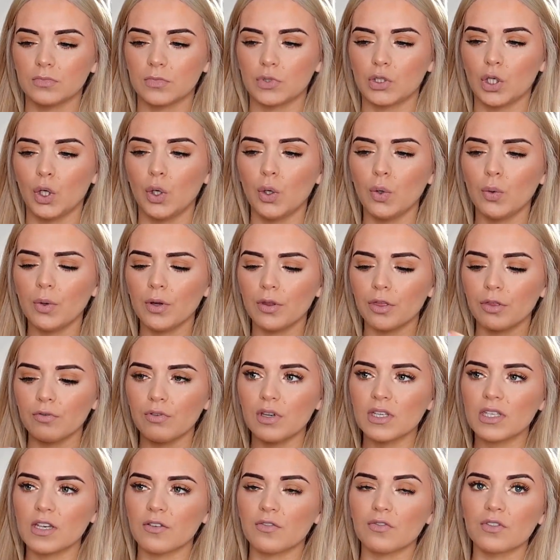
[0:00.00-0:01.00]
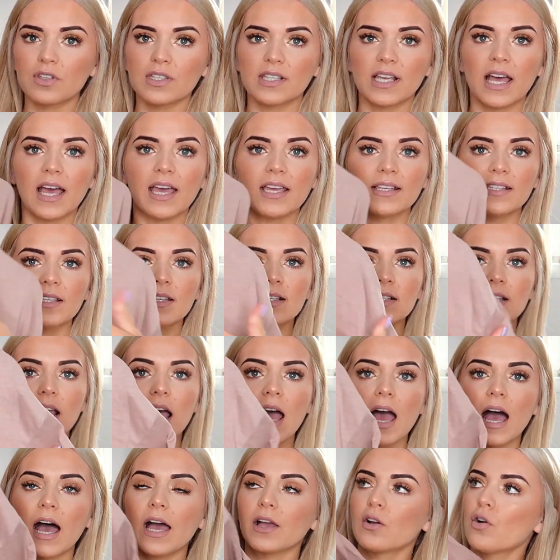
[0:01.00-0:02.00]
2 or 3 different sizes.
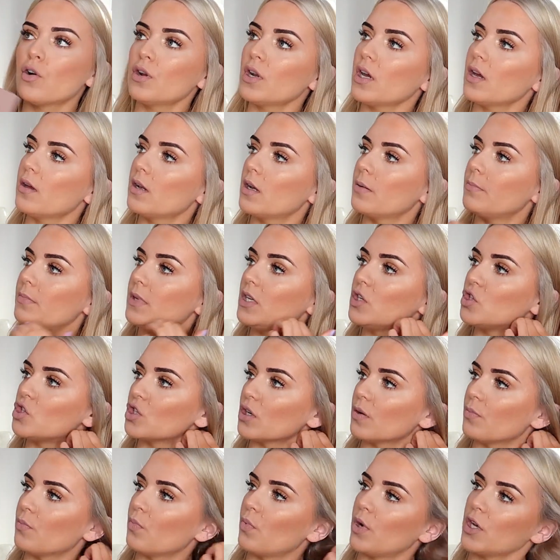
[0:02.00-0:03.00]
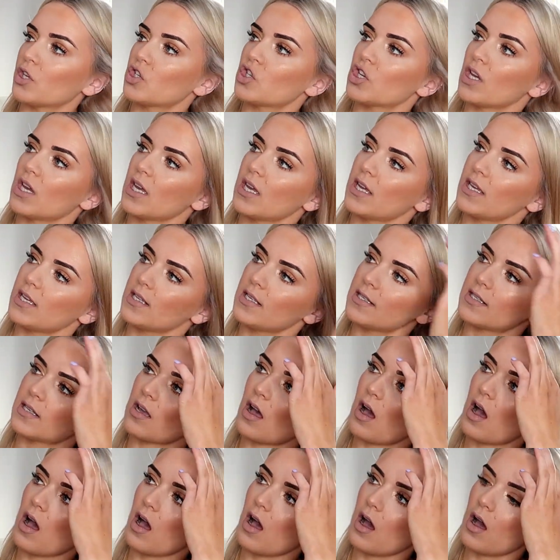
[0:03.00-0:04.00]
I got it in a medium, which is
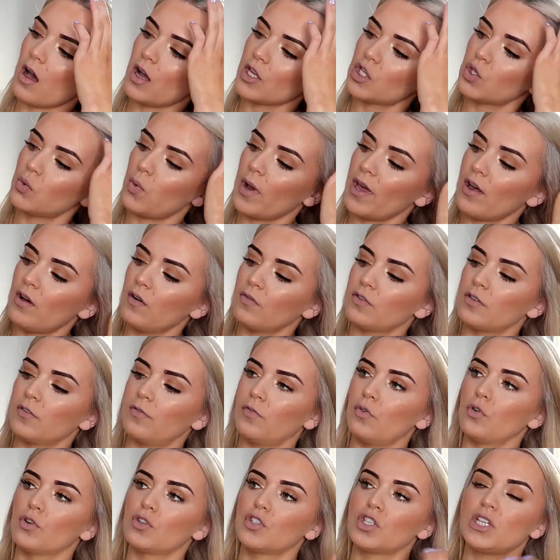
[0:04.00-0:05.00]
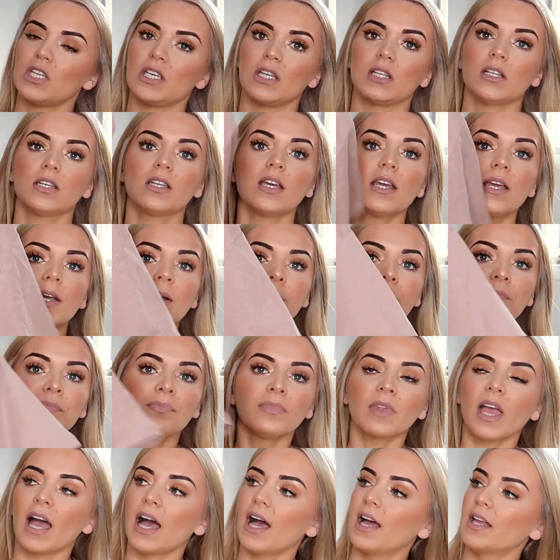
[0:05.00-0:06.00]
12 to 14,
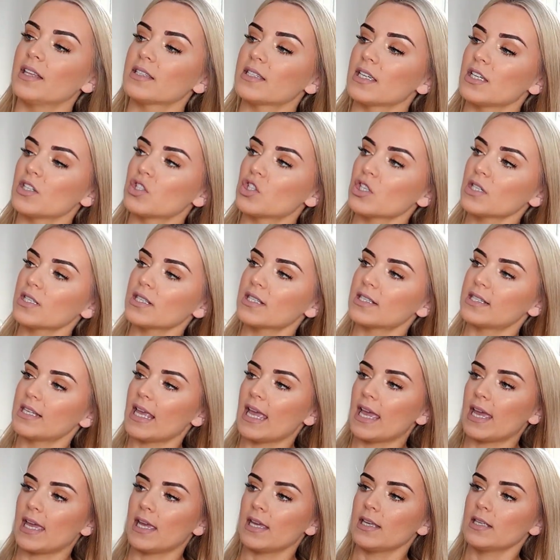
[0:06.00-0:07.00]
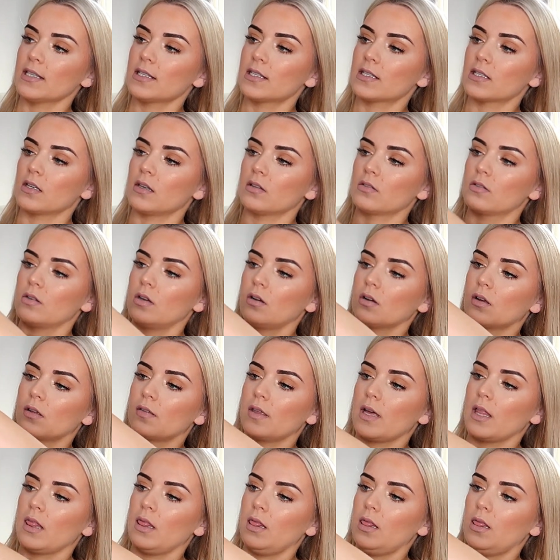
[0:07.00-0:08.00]
and it just says, I'll tuck
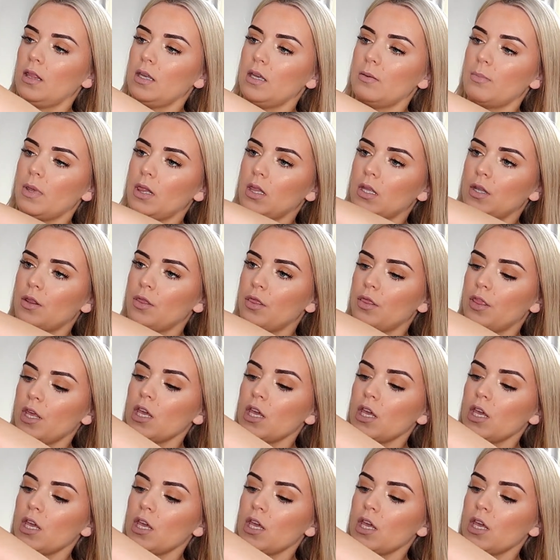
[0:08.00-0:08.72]
that label in